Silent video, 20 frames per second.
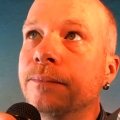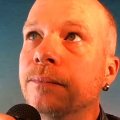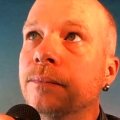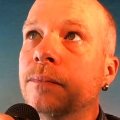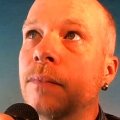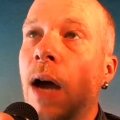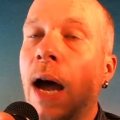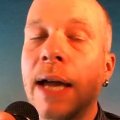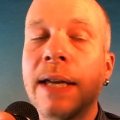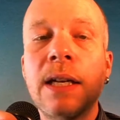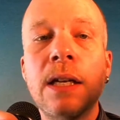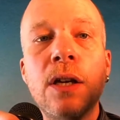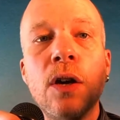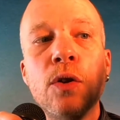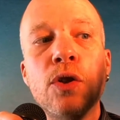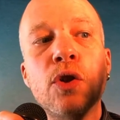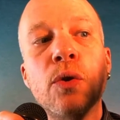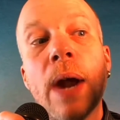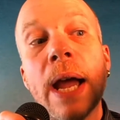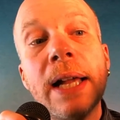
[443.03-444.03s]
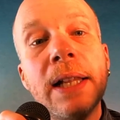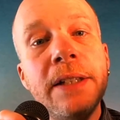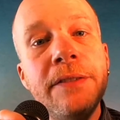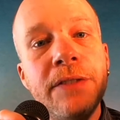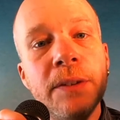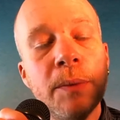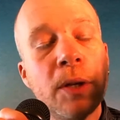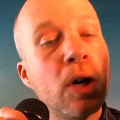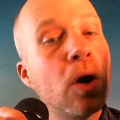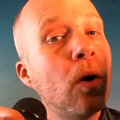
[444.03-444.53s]
I could go directly
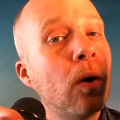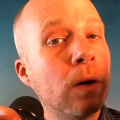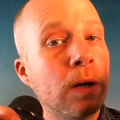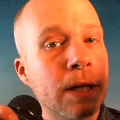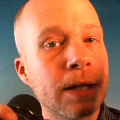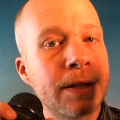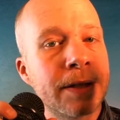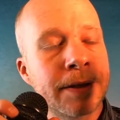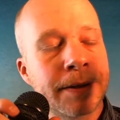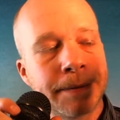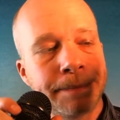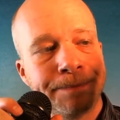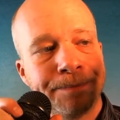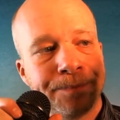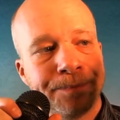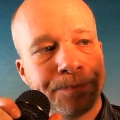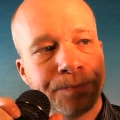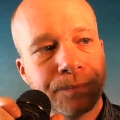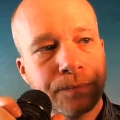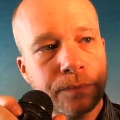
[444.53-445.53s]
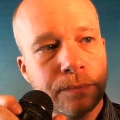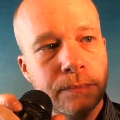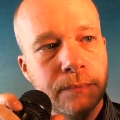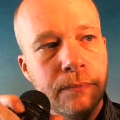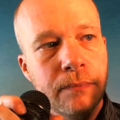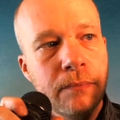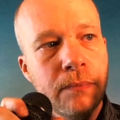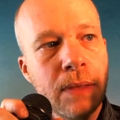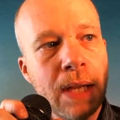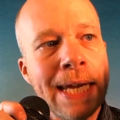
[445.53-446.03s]
from the chorus
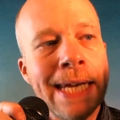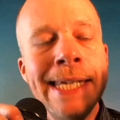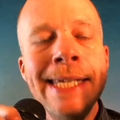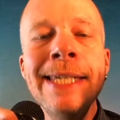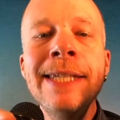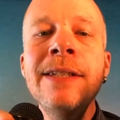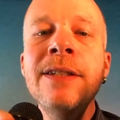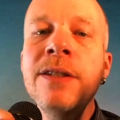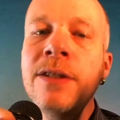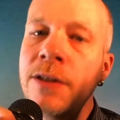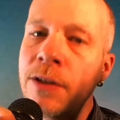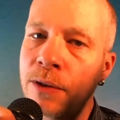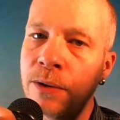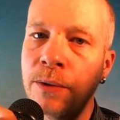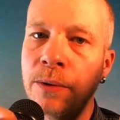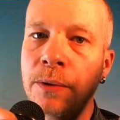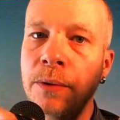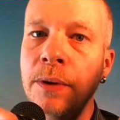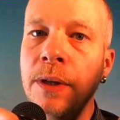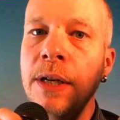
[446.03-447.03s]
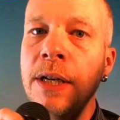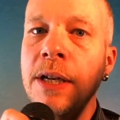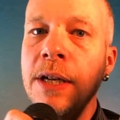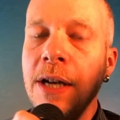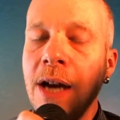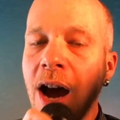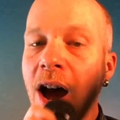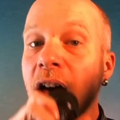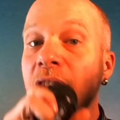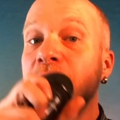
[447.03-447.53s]
into
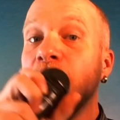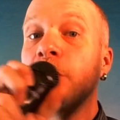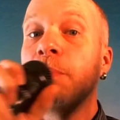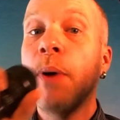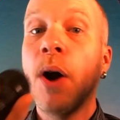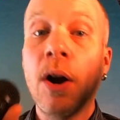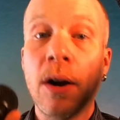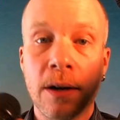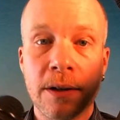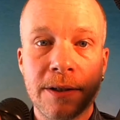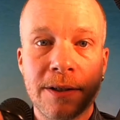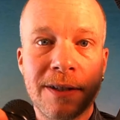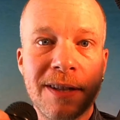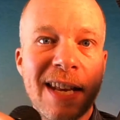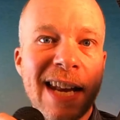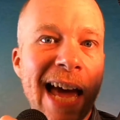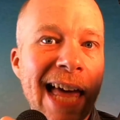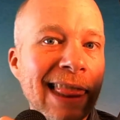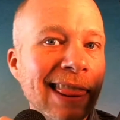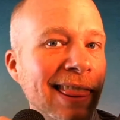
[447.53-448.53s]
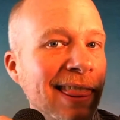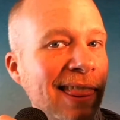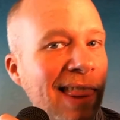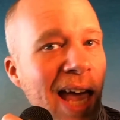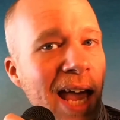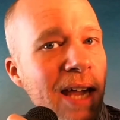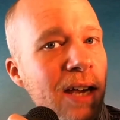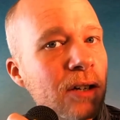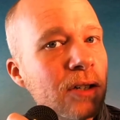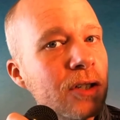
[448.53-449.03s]
other parts that I
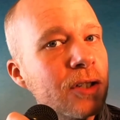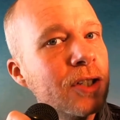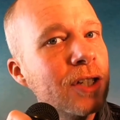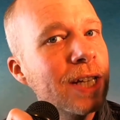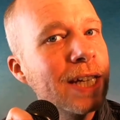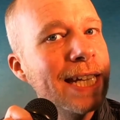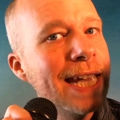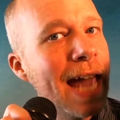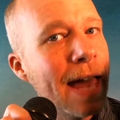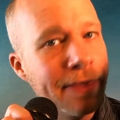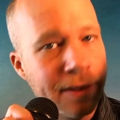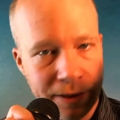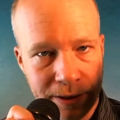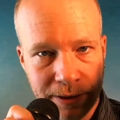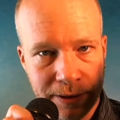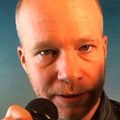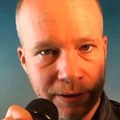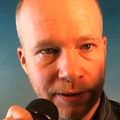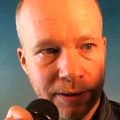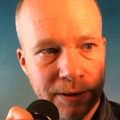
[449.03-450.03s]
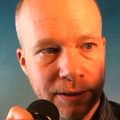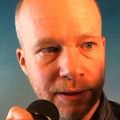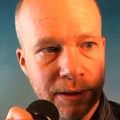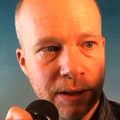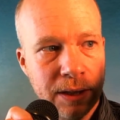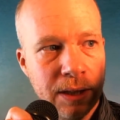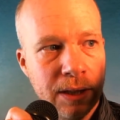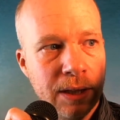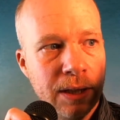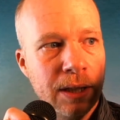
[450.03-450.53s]
layer together.
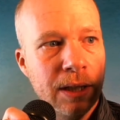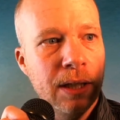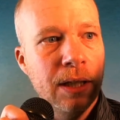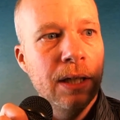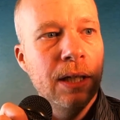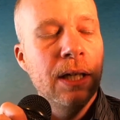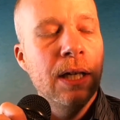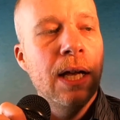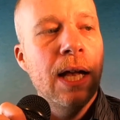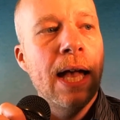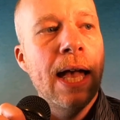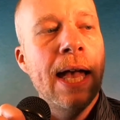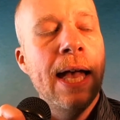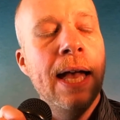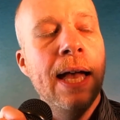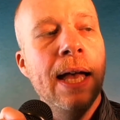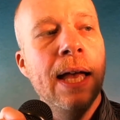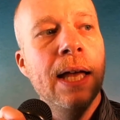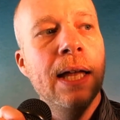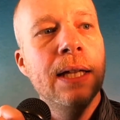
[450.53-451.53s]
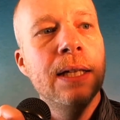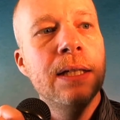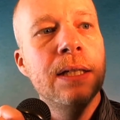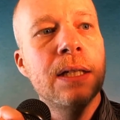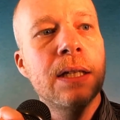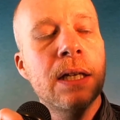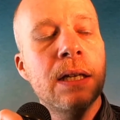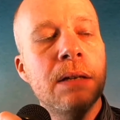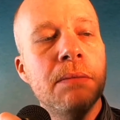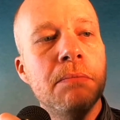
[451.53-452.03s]
And
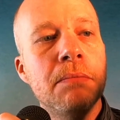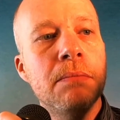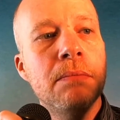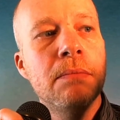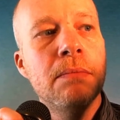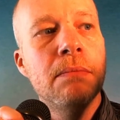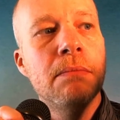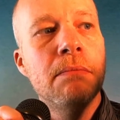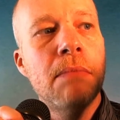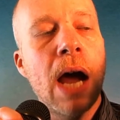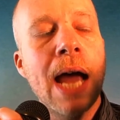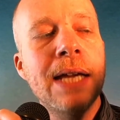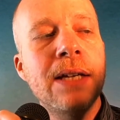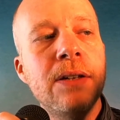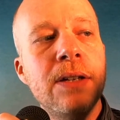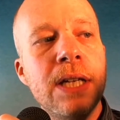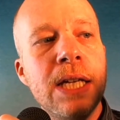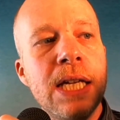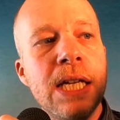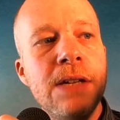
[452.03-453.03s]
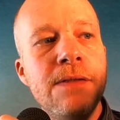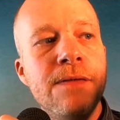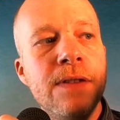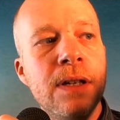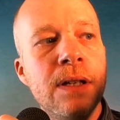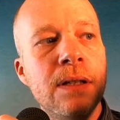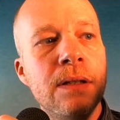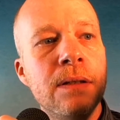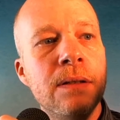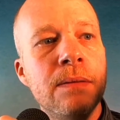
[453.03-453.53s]
I could
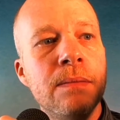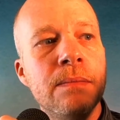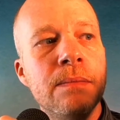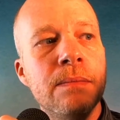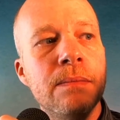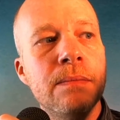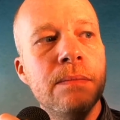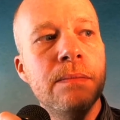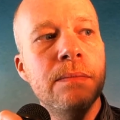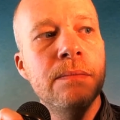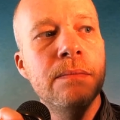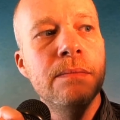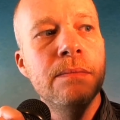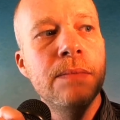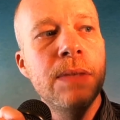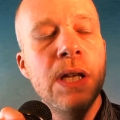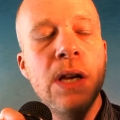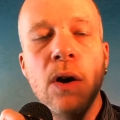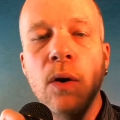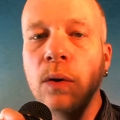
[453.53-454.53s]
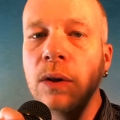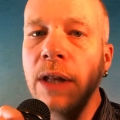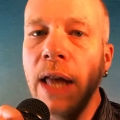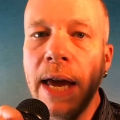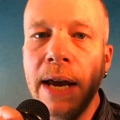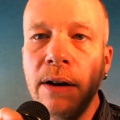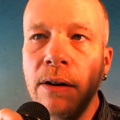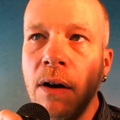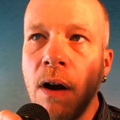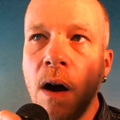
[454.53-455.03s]
even,
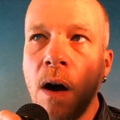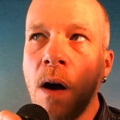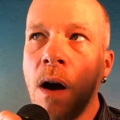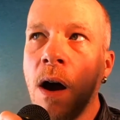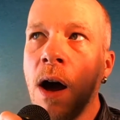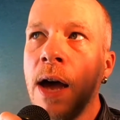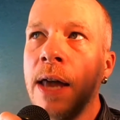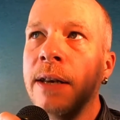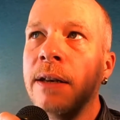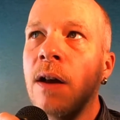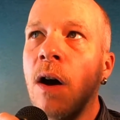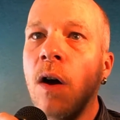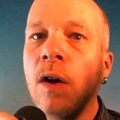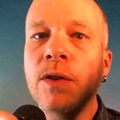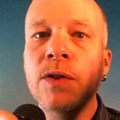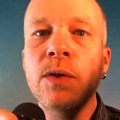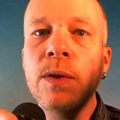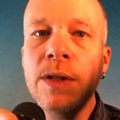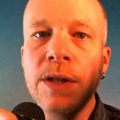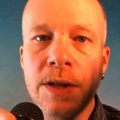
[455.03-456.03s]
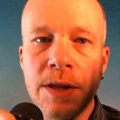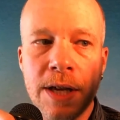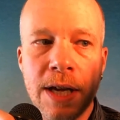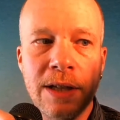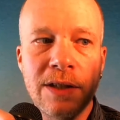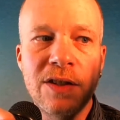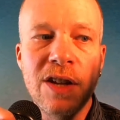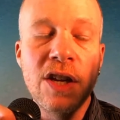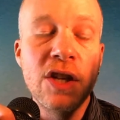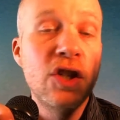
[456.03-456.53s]
layer on all sorts of
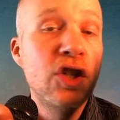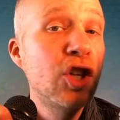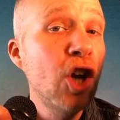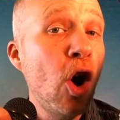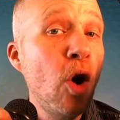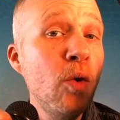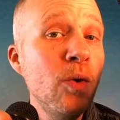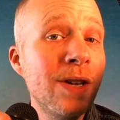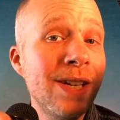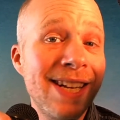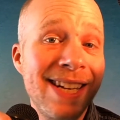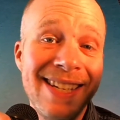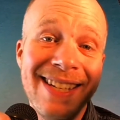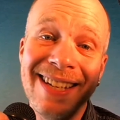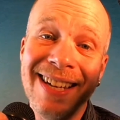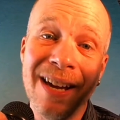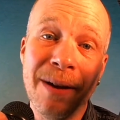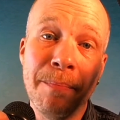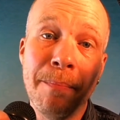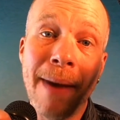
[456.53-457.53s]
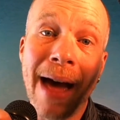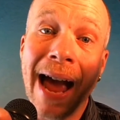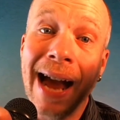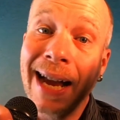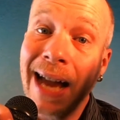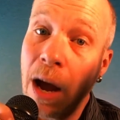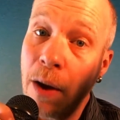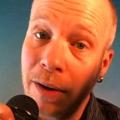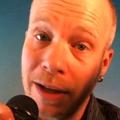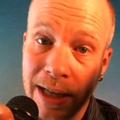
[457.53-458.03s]
things that don't need to come back
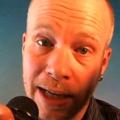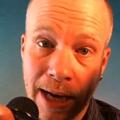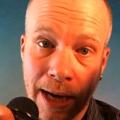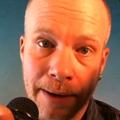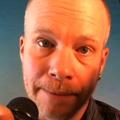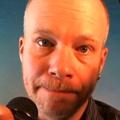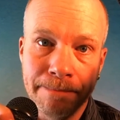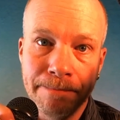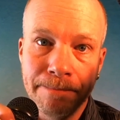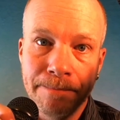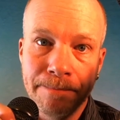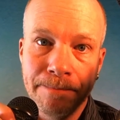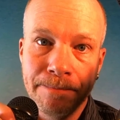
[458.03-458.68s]
out again.